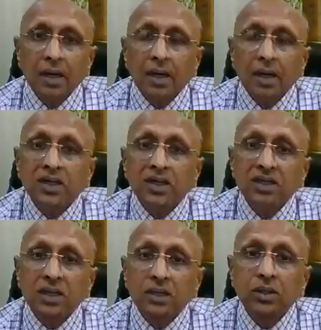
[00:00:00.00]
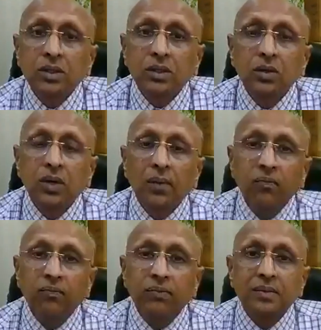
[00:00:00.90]
he just stood up
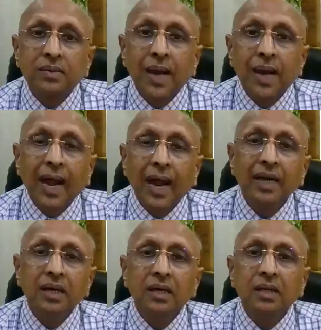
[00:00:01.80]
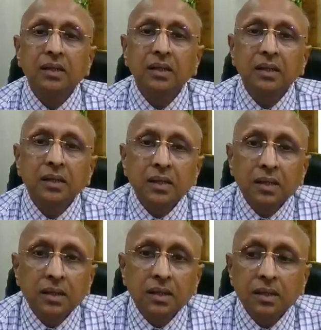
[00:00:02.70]
and
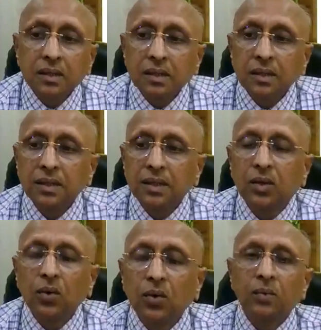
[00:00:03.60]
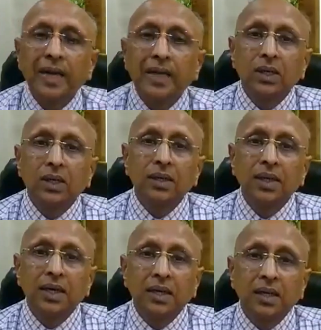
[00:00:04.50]
went
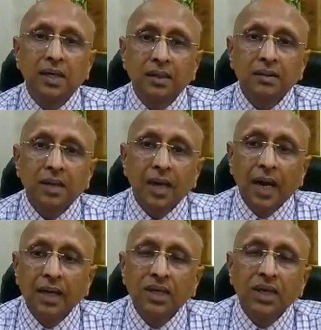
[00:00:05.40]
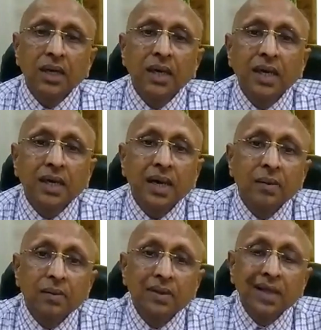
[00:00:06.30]
near her, and he
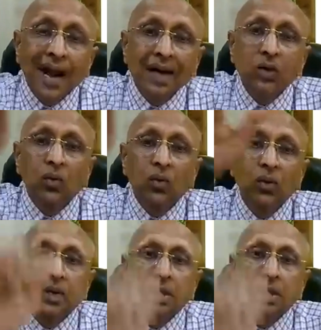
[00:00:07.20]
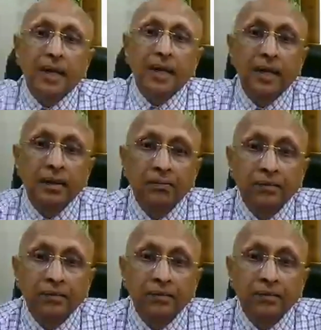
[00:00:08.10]
came the hand over her head.